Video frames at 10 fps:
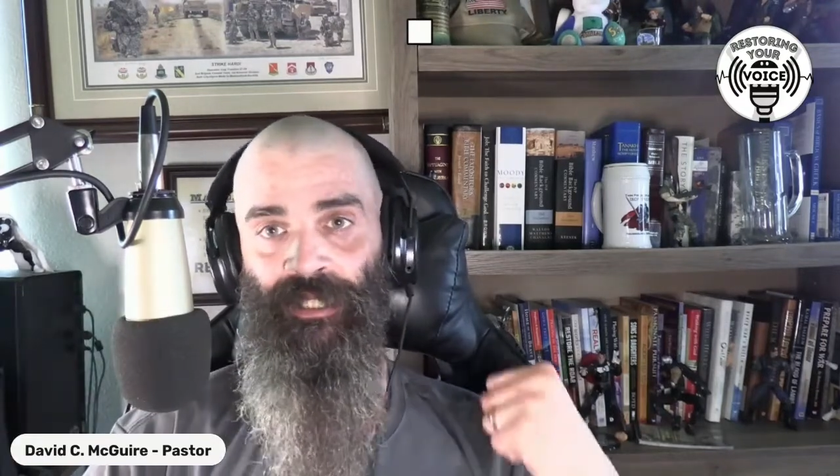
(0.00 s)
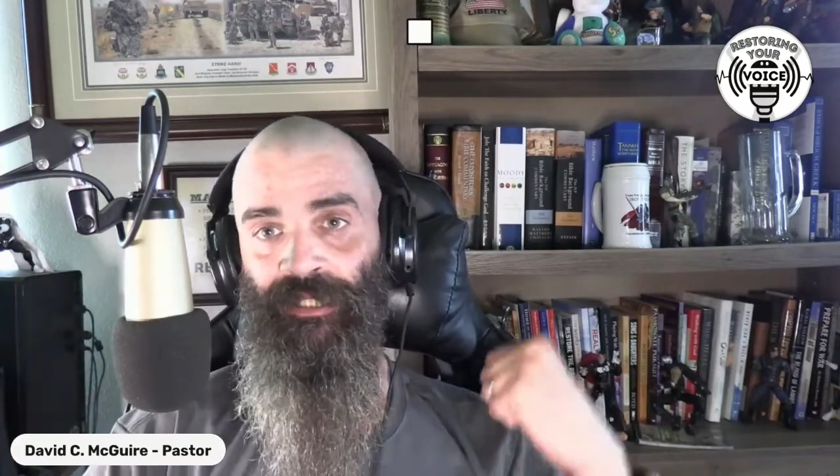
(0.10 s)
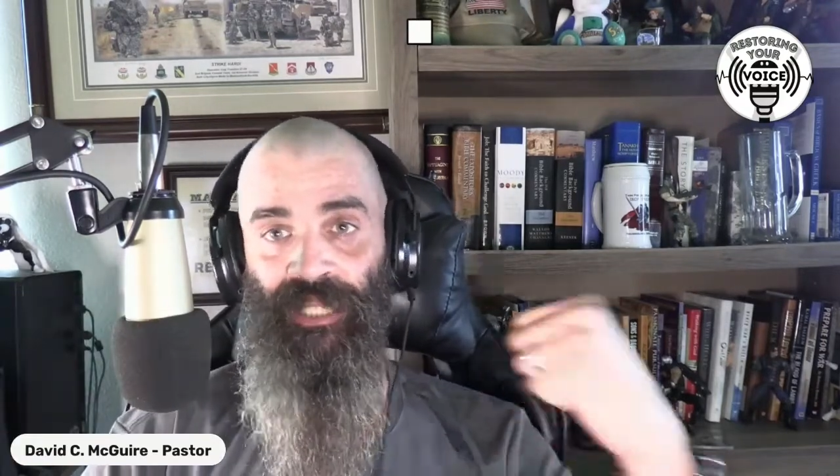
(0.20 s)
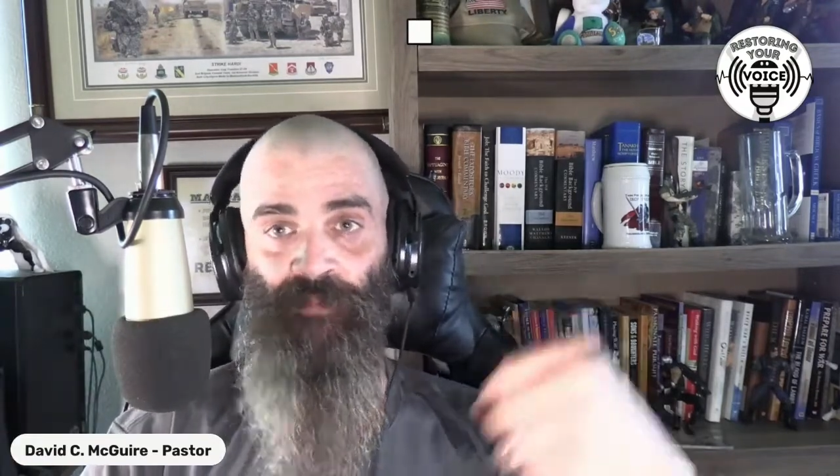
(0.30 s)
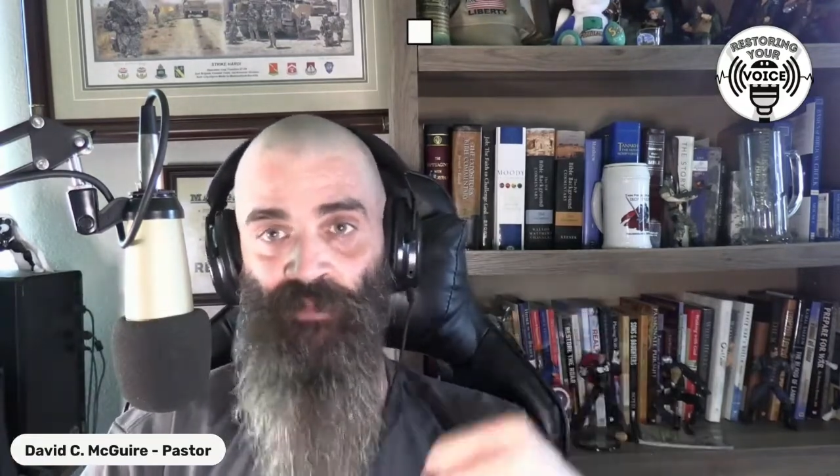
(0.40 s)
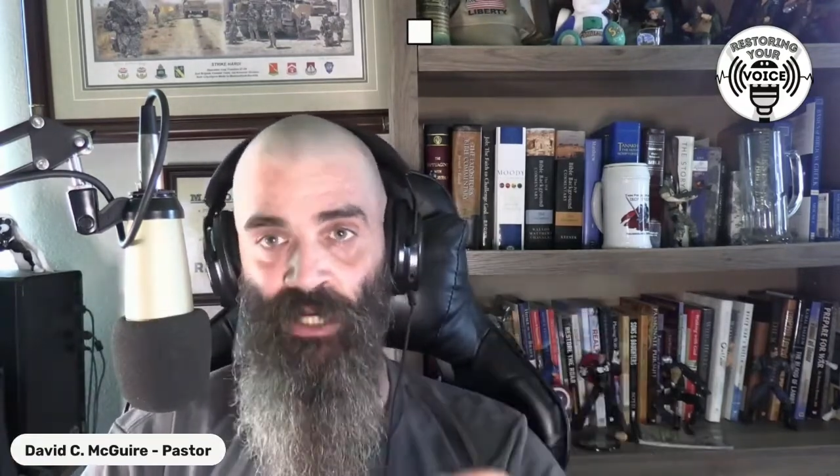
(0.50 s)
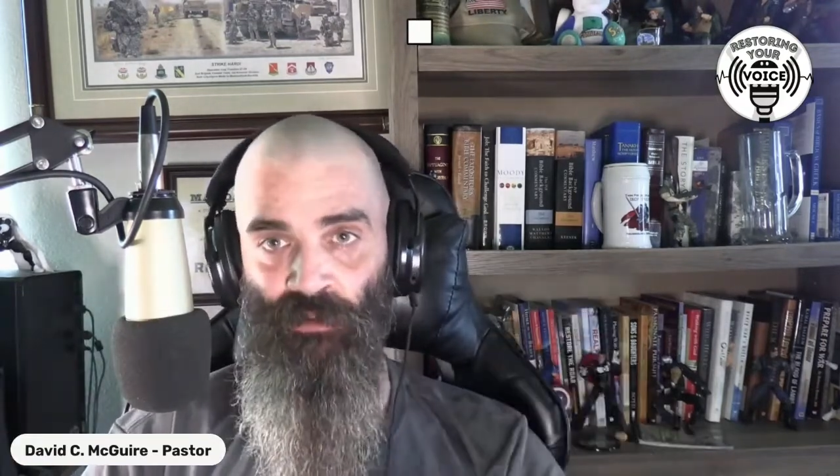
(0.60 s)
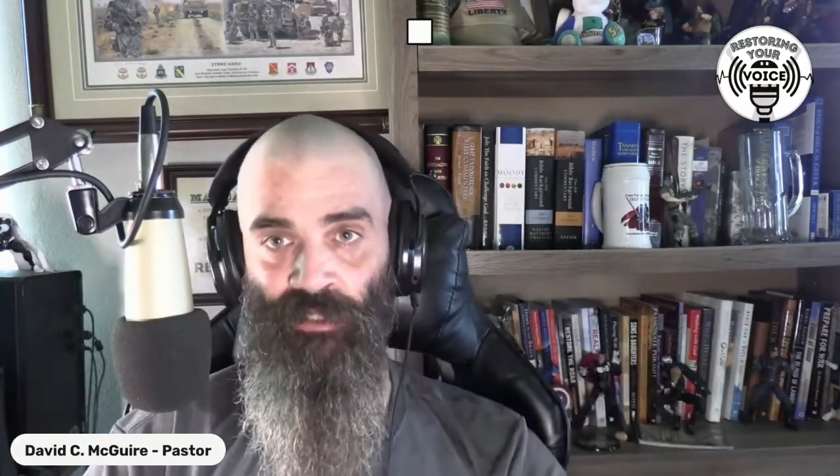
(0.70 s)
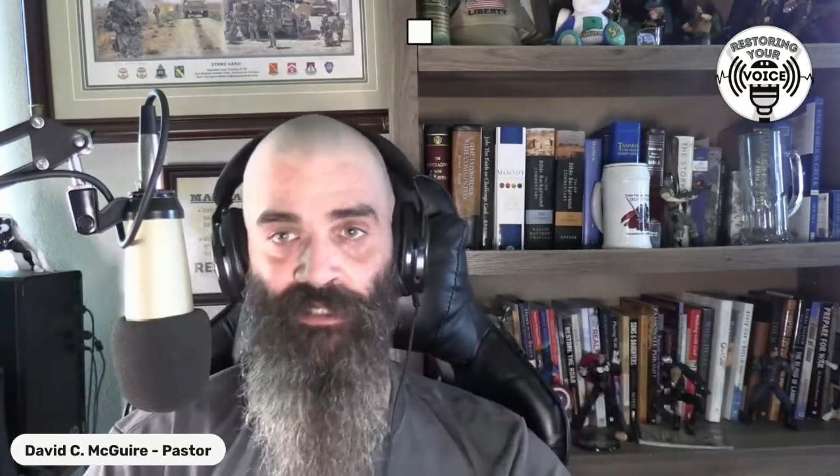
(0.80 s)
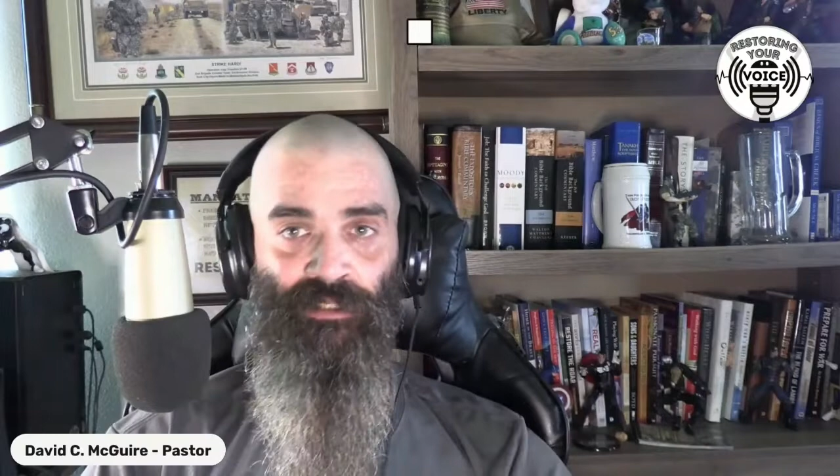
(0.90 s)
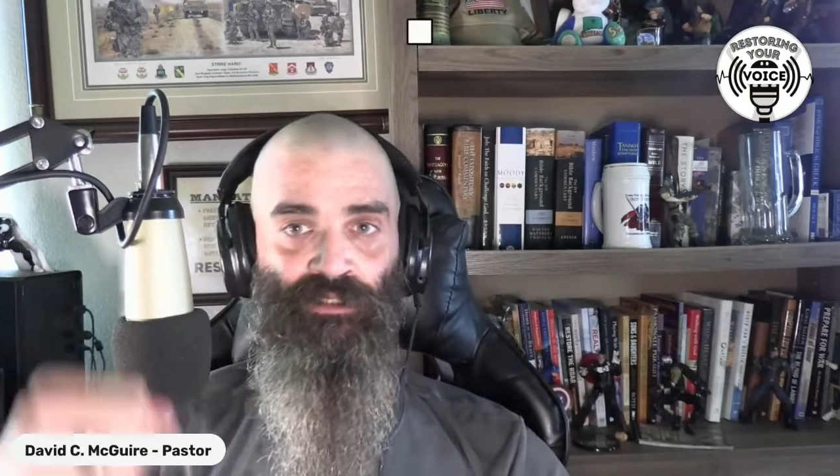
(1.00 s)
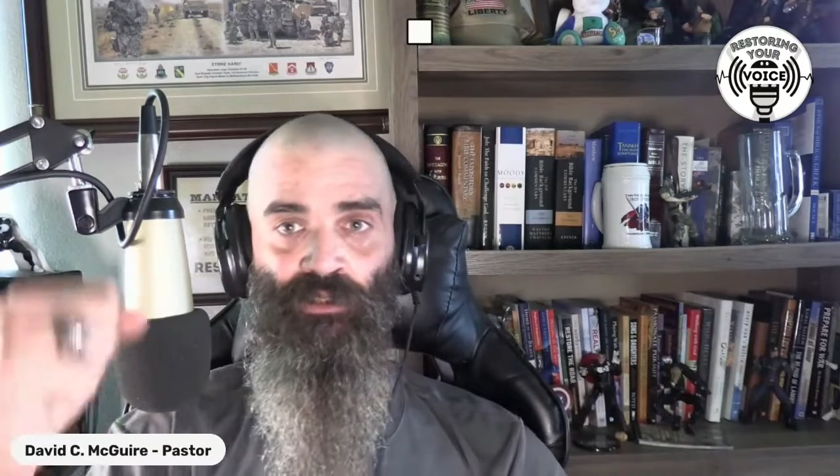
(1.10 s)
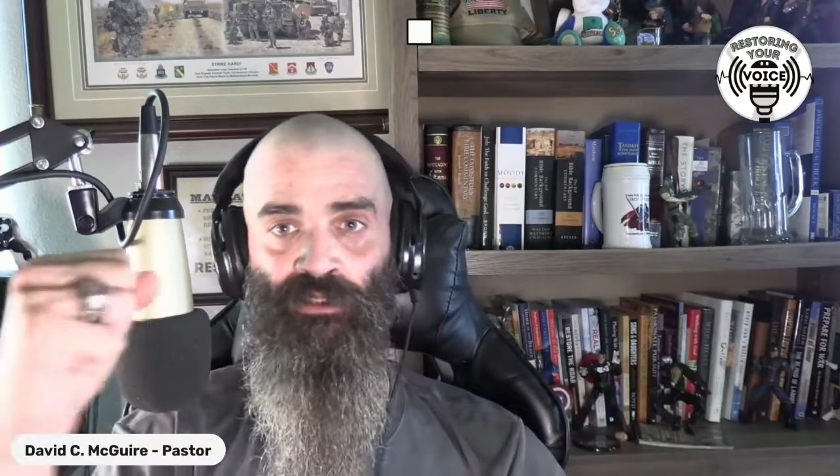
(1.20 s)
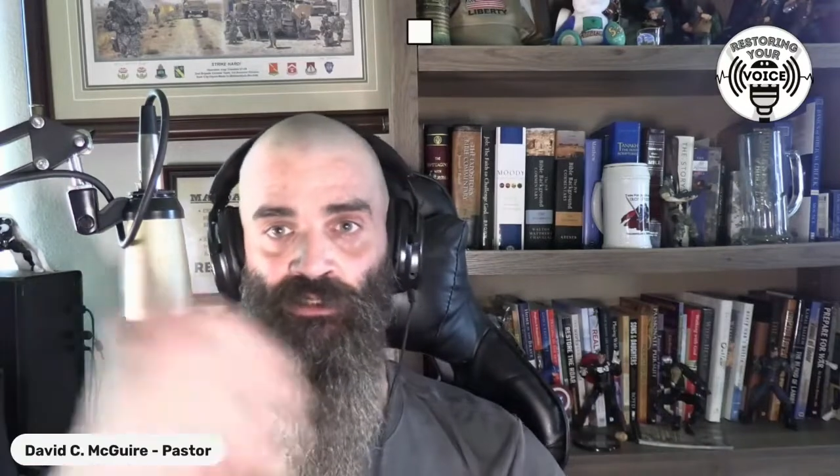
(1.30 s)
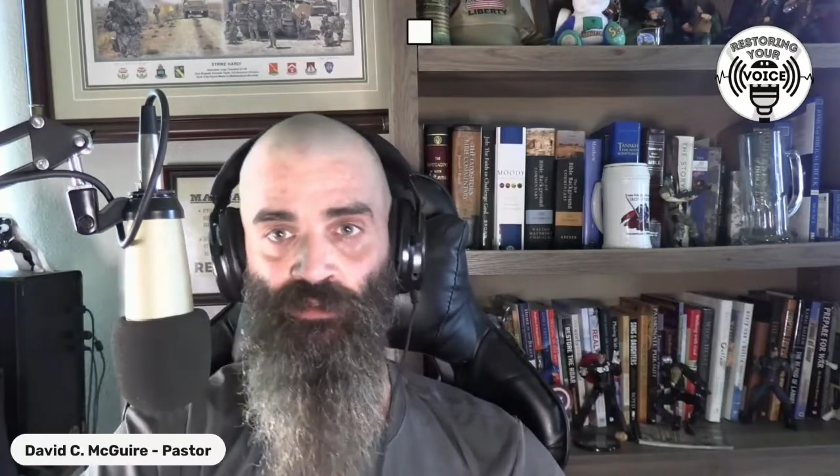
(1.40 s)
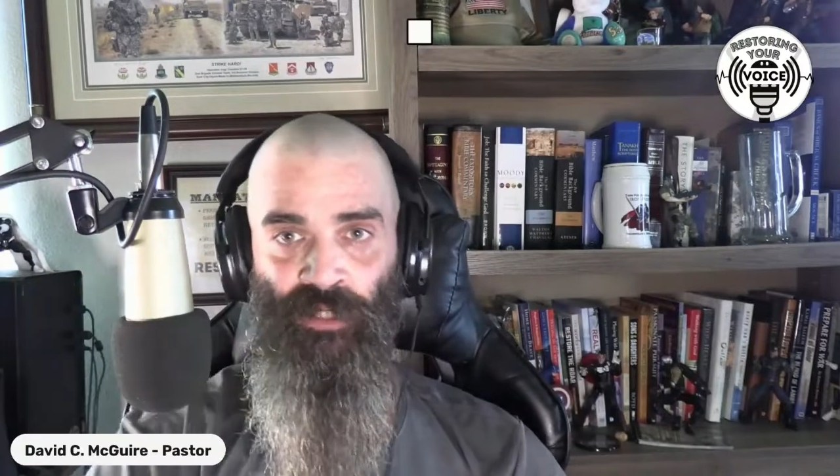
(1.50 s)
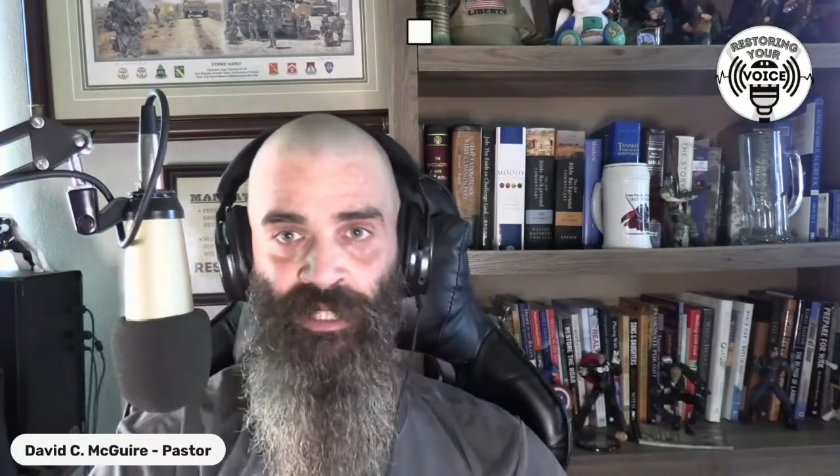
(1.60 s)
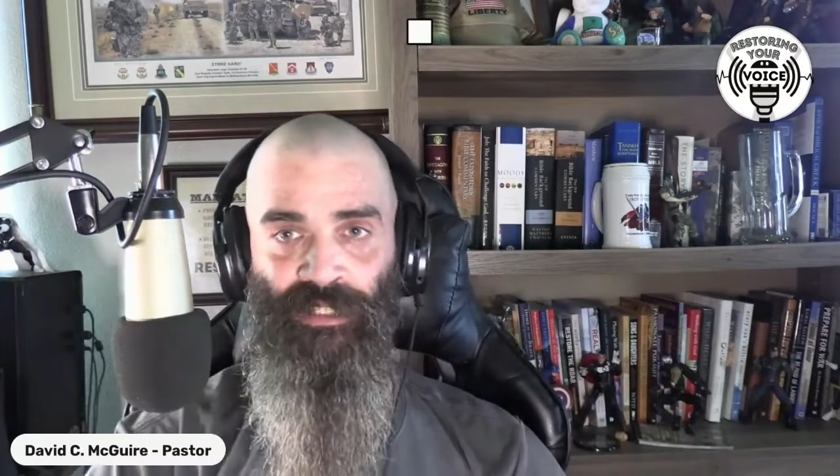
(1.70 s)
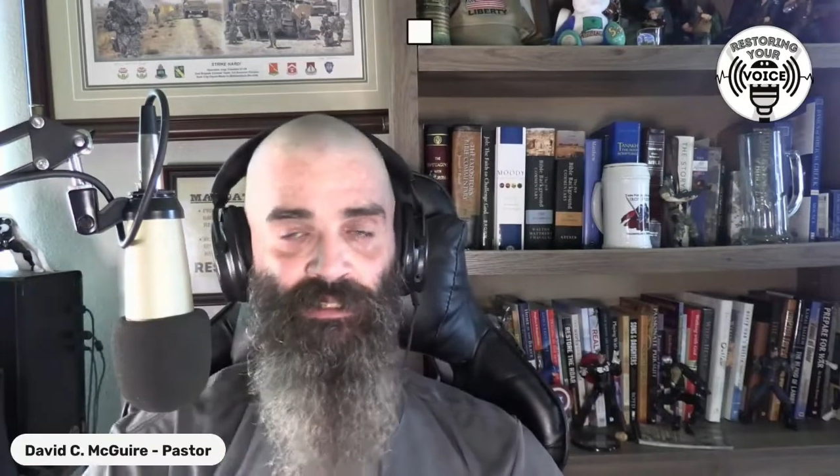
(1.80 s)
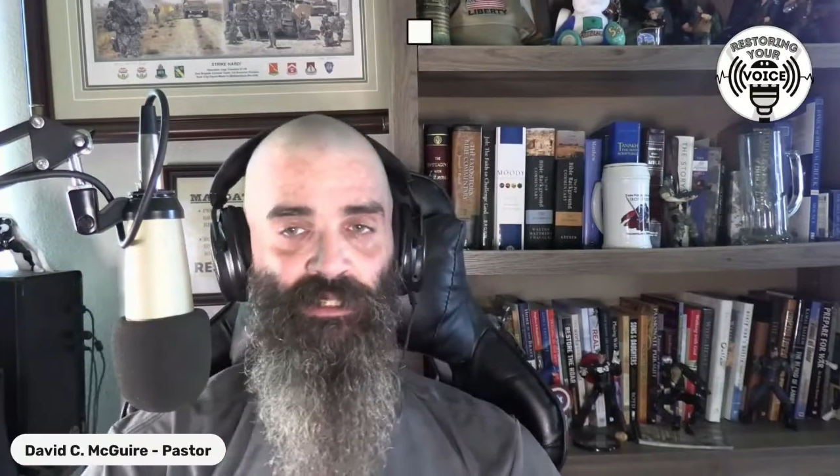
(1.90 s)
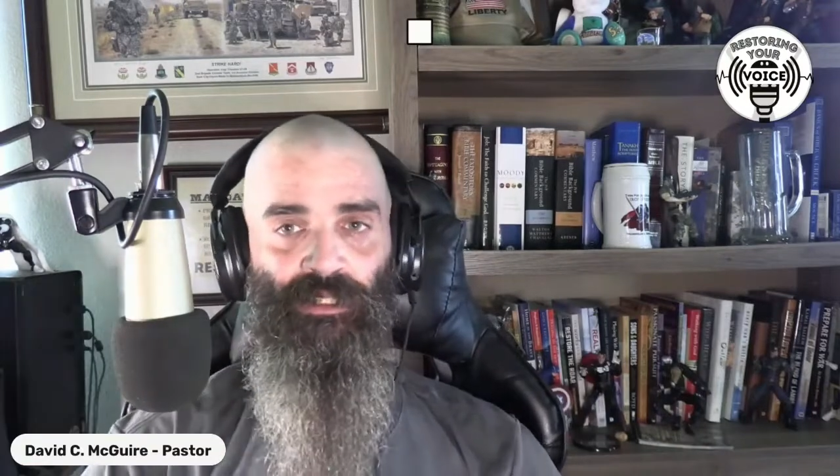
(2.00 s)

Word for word: keep going. You're doing great.